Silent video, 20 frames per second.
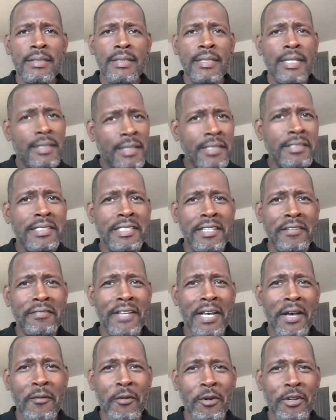And let's see if
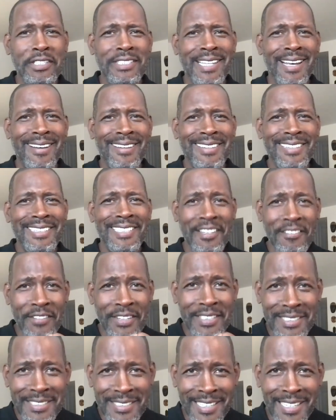that works out. And if
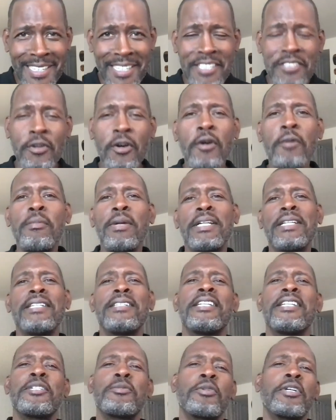it does, oh my
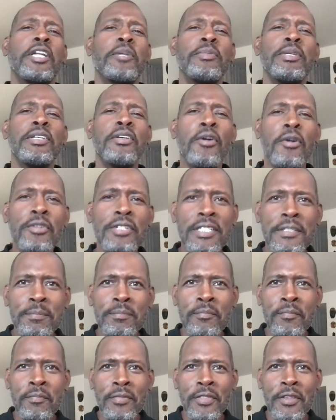goodness, we're going to be golden
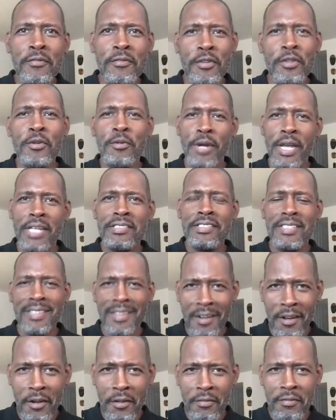for the rest
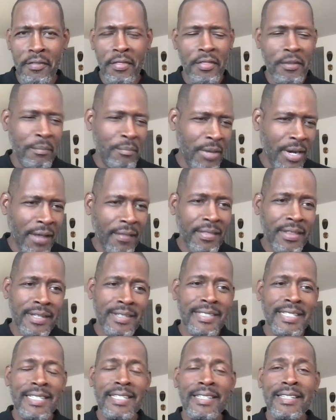of the month.
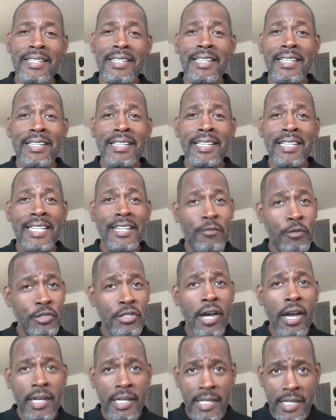If we're
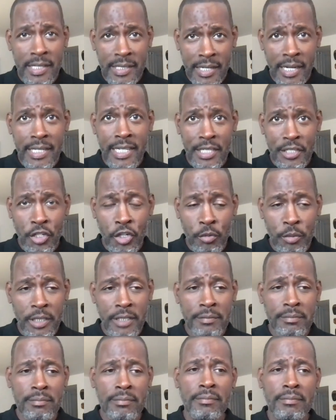talking Kentucky Derby,
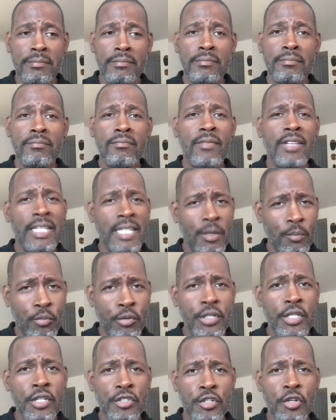and I'm
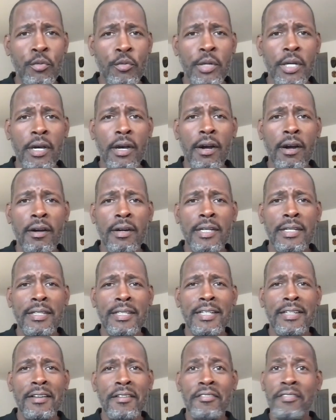pretty sure we are,
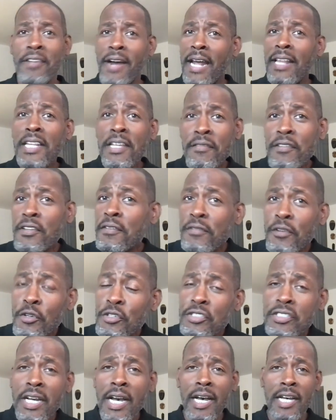finally for the
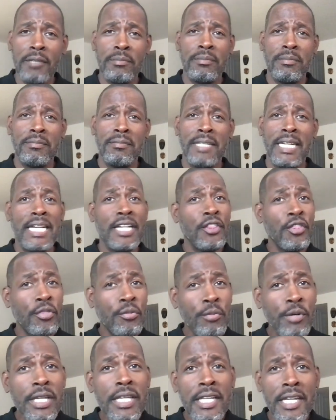first time in
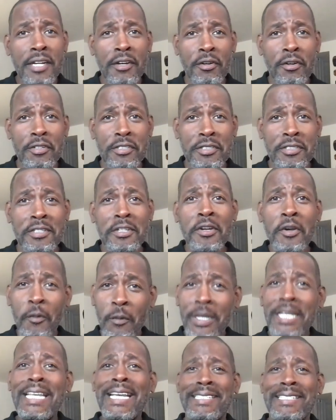3 years,
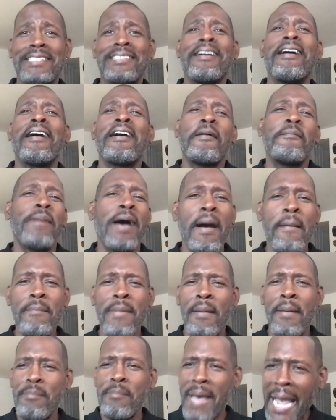we get to talk about
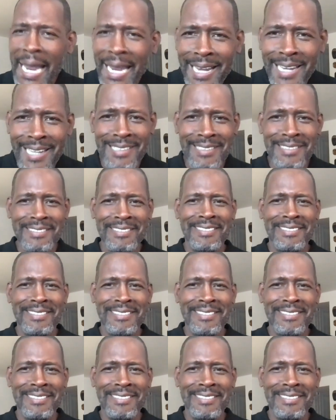my man,